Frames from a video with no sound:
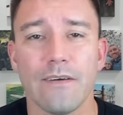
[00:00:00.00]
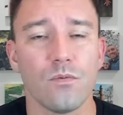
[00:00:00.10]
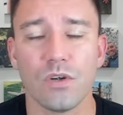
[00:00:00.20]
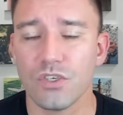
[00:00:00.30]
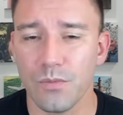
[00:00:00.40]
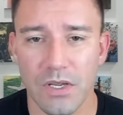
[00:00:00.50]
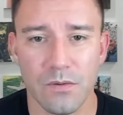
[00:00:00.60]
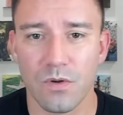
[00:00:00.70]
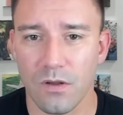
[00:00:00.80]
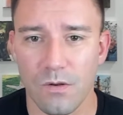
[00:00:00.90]
Everyone should be
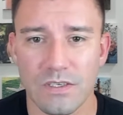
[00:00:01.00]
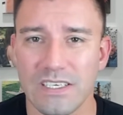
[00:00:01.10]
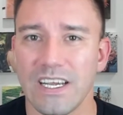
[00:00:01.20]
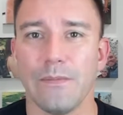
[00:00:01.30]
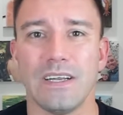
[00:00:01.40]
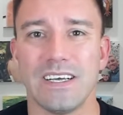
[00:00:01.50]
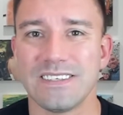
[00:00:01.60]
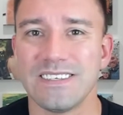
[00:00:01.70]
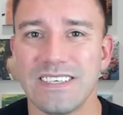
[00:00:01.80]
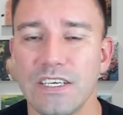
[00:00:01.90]
able to close on time. That
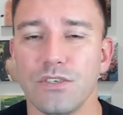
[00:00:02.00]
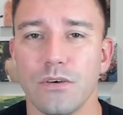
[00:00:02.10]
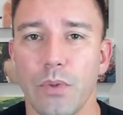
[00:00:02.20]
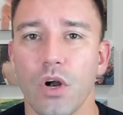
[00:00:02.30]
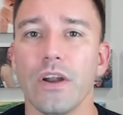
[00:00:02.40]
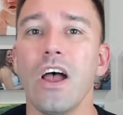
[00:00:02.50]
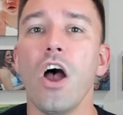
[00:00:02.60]
doesn't set you apart.